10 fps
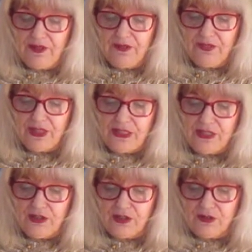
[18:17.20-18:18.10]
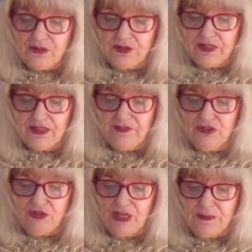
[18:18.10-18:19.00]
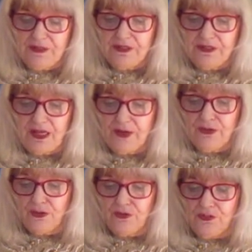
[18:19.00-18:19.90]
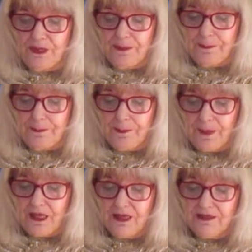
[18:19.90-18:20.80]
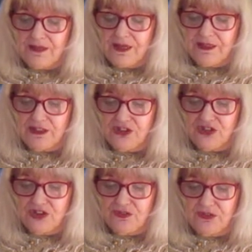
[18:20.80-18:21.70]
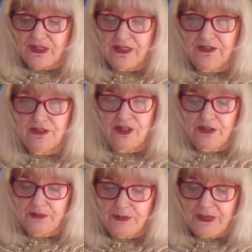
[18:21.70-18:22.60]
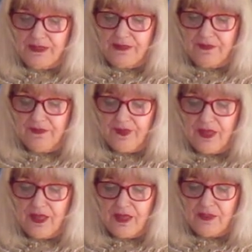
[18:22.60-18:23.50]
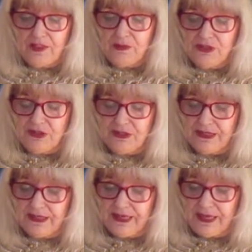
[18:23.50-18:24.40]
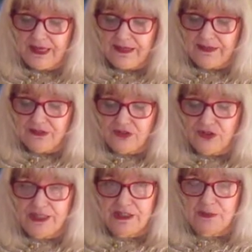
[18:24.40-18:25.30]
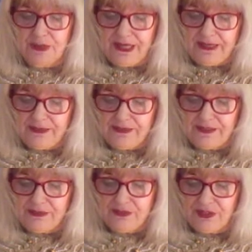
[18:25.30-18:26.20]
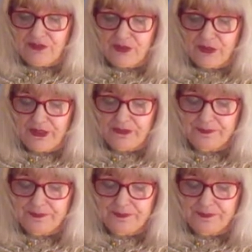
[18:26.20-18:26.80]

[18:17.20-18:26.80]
Then he closed the heavy drapes and towered over me as I lay shivering on the iron bed. There was only a candle to light the blackness that was everywhere.